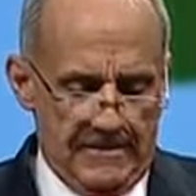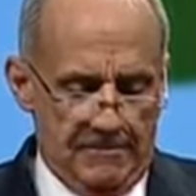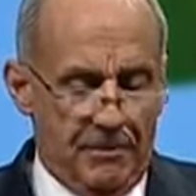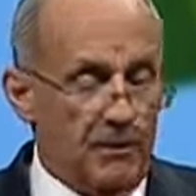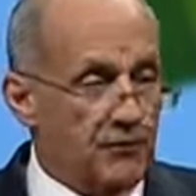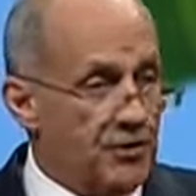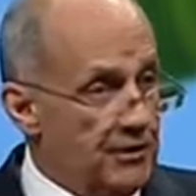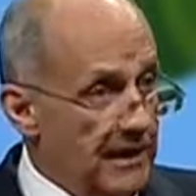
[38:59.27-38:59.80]

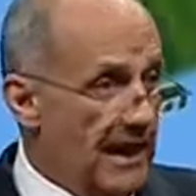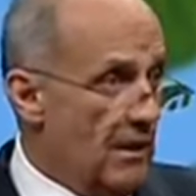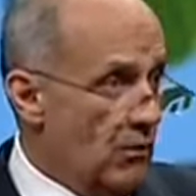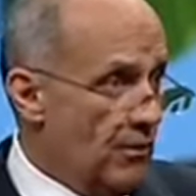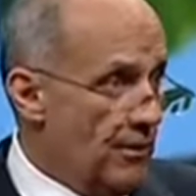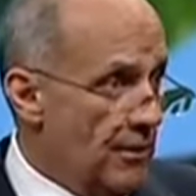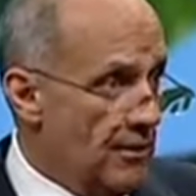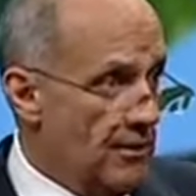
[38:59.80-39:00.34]
But today
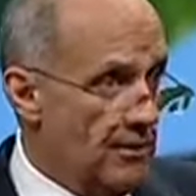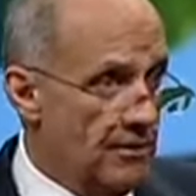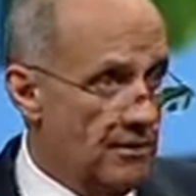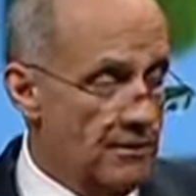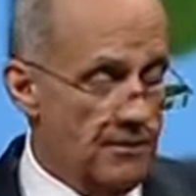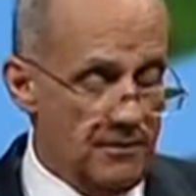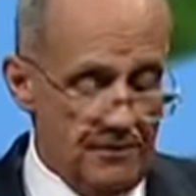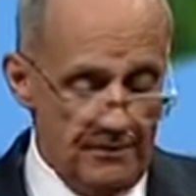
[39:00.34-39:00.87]
we're
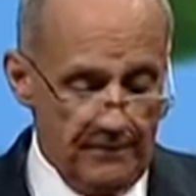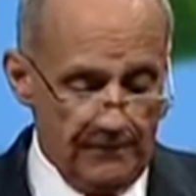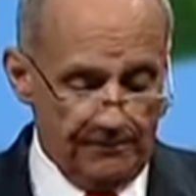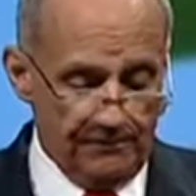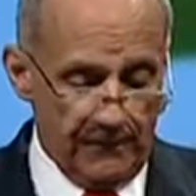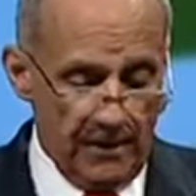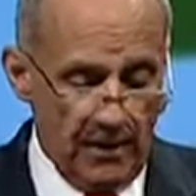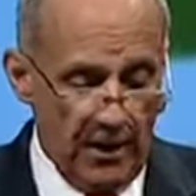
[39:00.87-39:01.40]

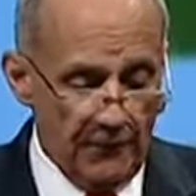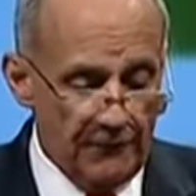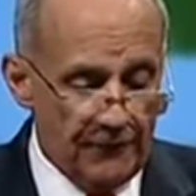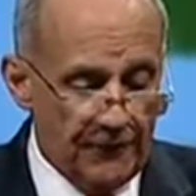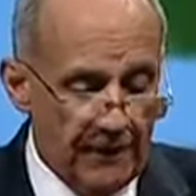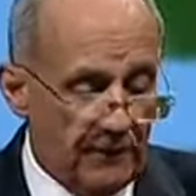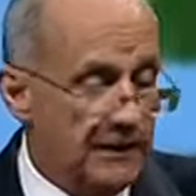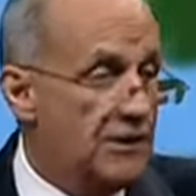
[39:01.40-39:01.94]

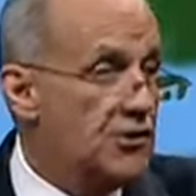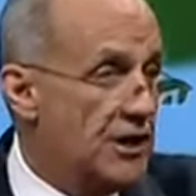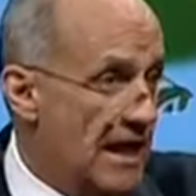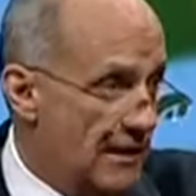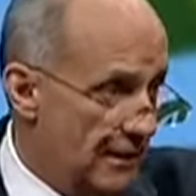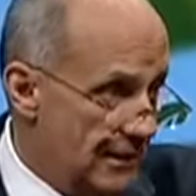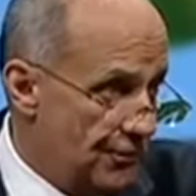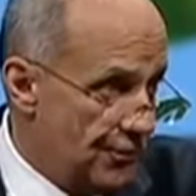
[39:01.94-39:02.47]
unfairly
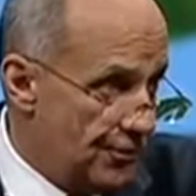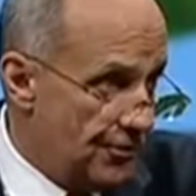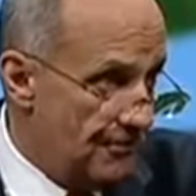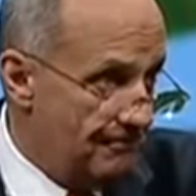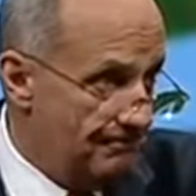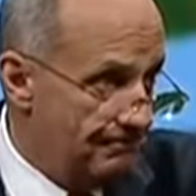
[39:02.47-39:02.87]
challenged.